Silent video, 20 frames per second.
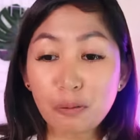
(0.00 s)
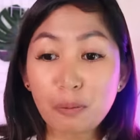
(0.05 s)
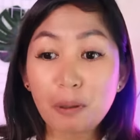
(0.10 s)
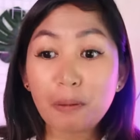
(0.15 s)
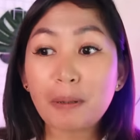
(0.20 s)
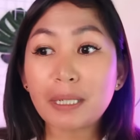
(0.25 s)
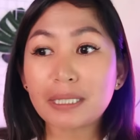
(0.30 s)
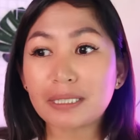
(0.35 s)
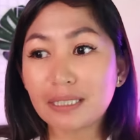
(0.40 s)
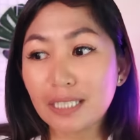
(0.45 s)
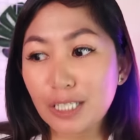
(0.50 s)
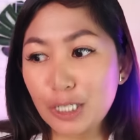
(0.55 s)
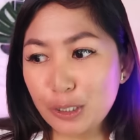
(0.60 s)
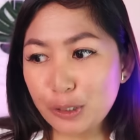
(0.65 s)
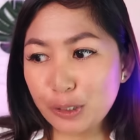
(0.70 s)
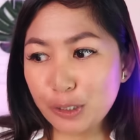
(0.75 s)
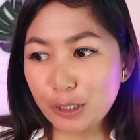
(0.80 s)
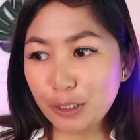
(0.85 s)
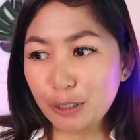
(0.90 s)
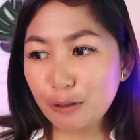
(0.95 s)
lumabas na yung
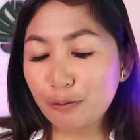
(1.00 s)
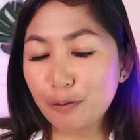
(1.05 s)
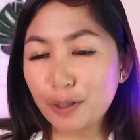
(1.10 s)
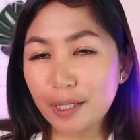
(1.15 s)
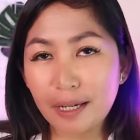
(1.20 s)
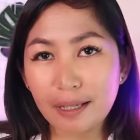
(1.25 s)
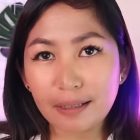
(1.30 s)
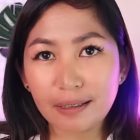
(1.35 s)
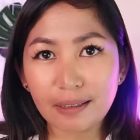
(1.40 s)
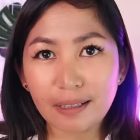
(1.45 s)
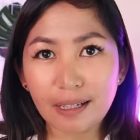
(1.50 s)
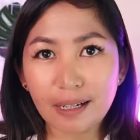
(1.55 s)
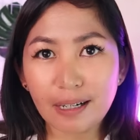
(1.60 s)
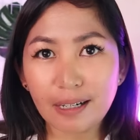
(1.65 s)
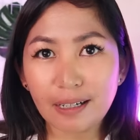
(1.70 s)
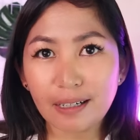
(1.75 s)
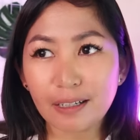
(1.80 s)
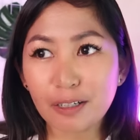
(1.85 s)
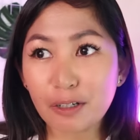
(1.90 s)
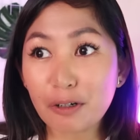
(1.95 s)
certificate
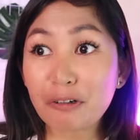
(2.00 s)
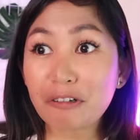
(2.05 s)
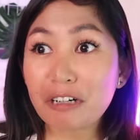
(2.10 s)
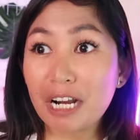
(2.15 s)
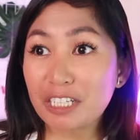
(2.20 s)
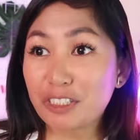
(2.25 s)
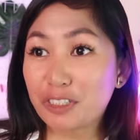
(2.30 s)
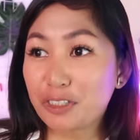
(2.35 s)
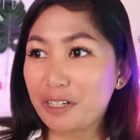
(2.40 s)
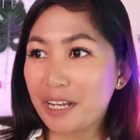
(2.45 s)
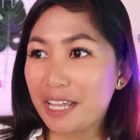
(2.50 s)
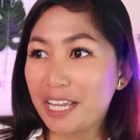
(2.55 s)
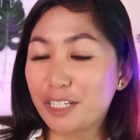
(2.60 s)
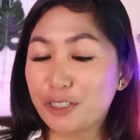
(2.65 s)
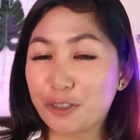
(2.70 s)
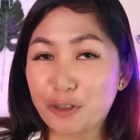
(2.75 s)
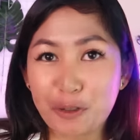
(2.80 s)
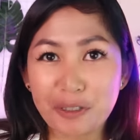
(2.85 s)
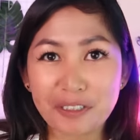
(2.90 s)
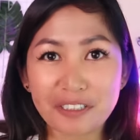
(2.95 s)
na
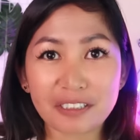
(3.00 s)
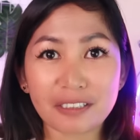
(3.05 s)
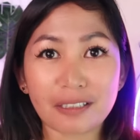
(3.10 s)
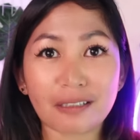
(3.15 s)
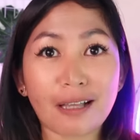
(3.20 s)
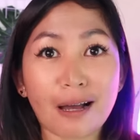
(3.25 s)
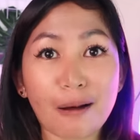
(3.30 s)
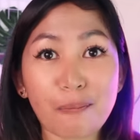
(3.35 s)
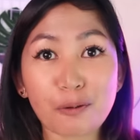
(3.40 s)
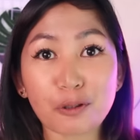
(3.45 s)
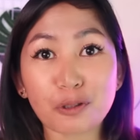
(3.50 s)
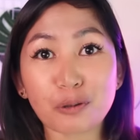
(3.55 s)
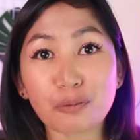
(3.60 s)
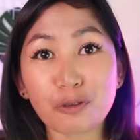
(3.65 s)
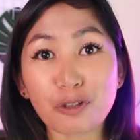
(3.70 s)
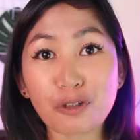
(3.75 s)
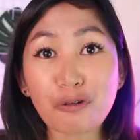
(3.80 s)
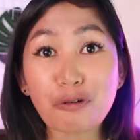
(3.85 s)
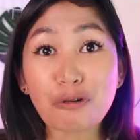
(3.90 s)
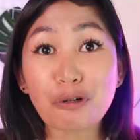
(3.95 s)
congratulations, natapos
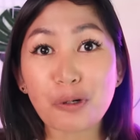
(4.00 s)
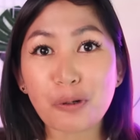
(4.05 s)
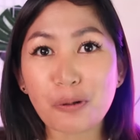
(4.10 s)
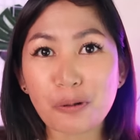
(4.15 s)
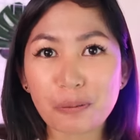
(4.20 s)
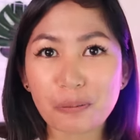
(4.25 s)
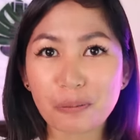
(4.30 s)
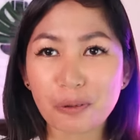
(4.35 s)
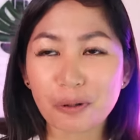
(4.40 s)
mo yung loan